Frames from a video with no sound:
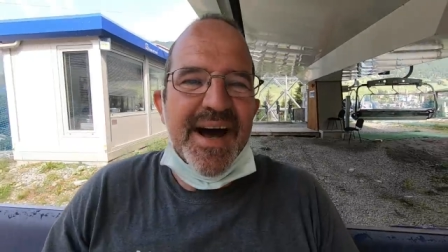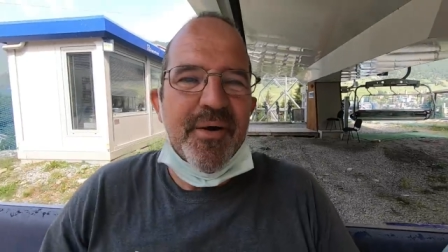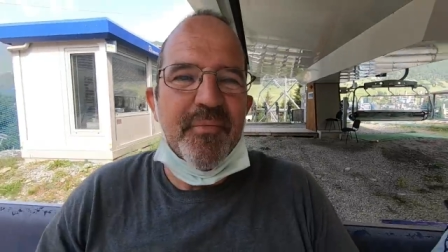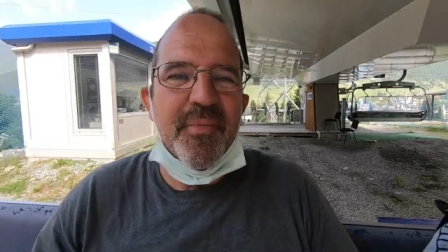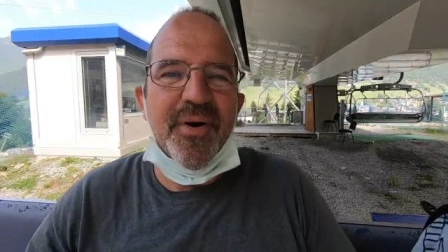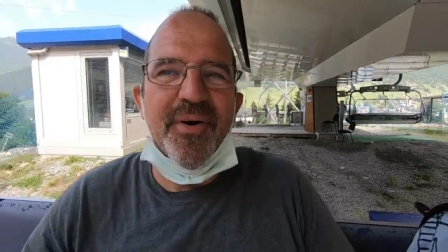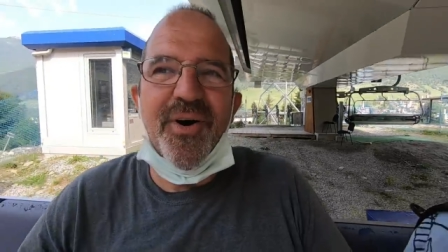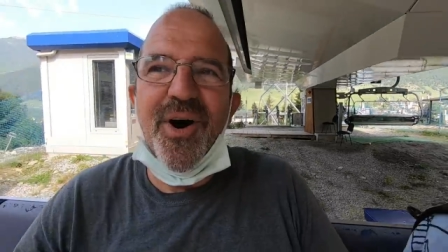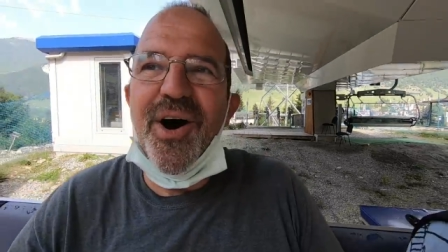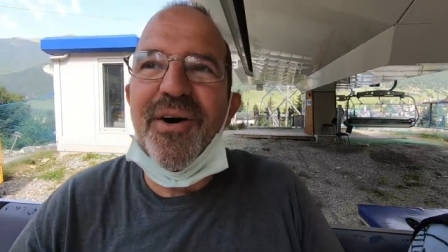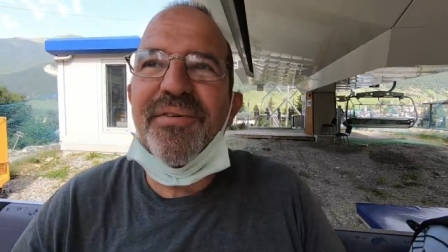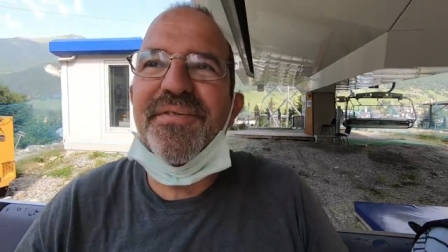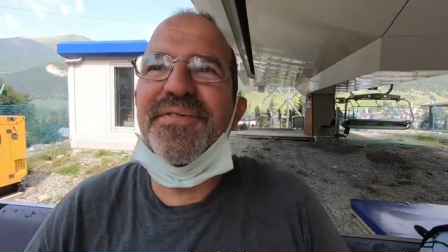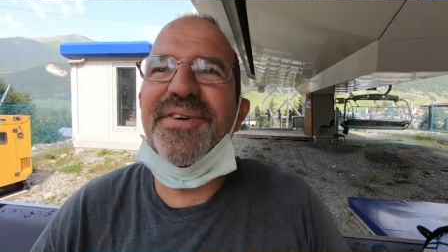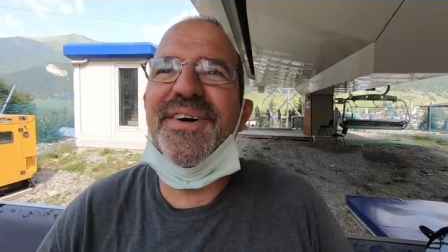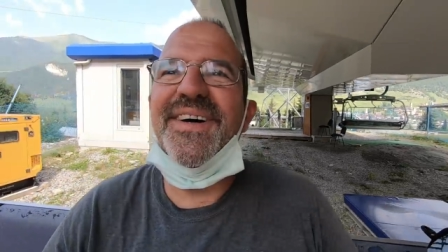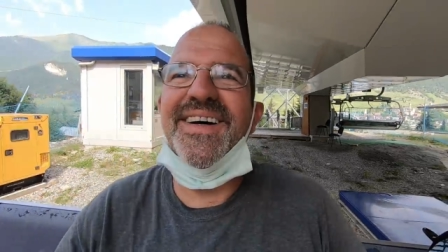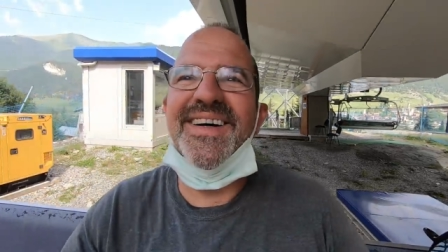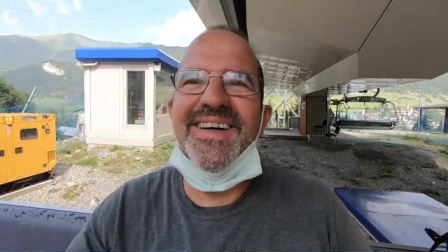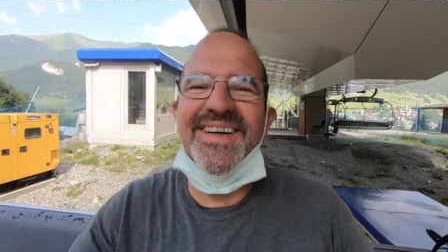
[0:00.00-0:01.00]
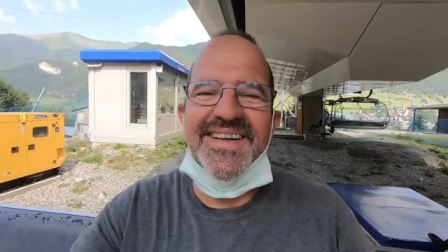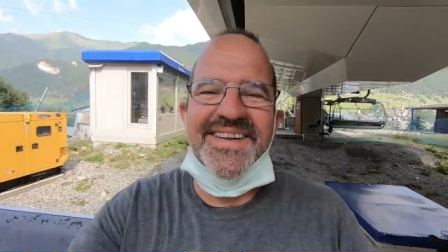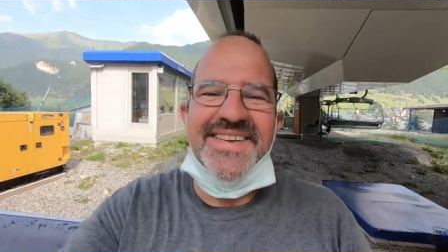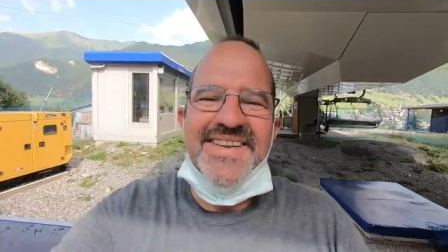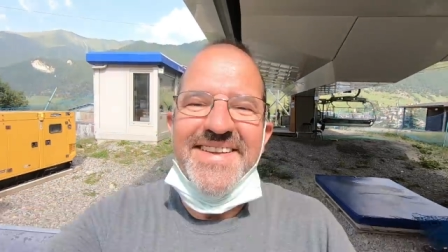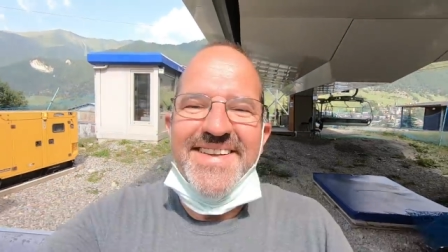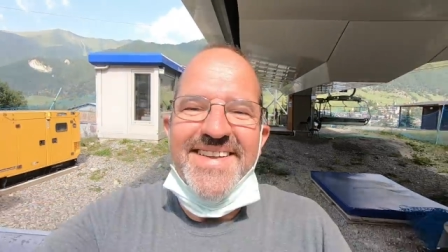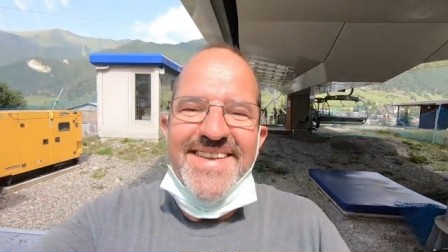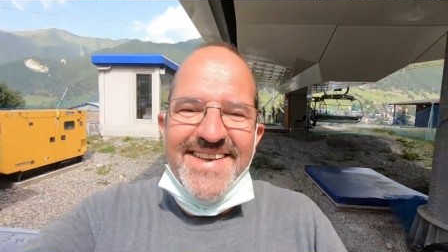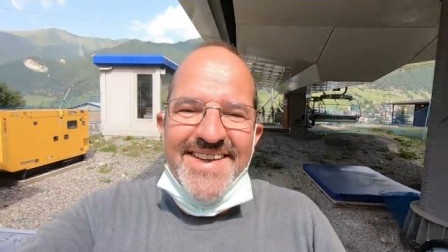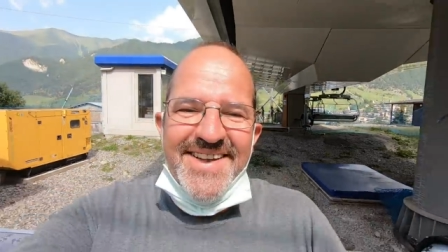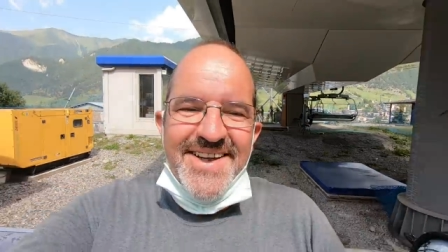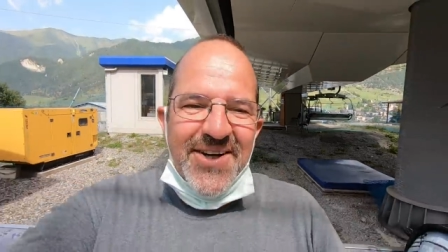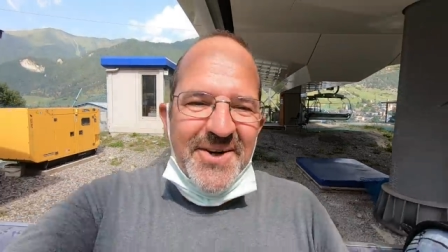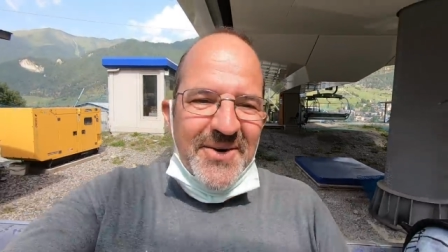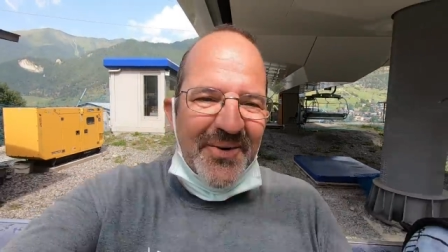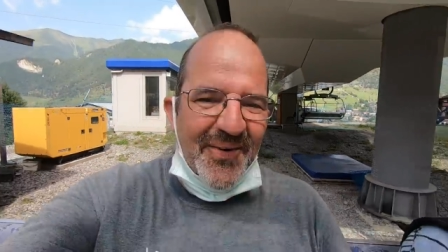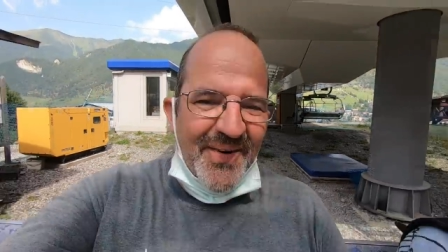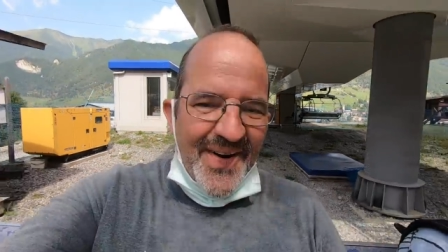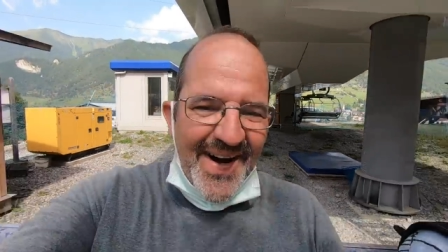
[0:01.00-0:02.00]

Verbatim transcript: and we're off Oh, wow.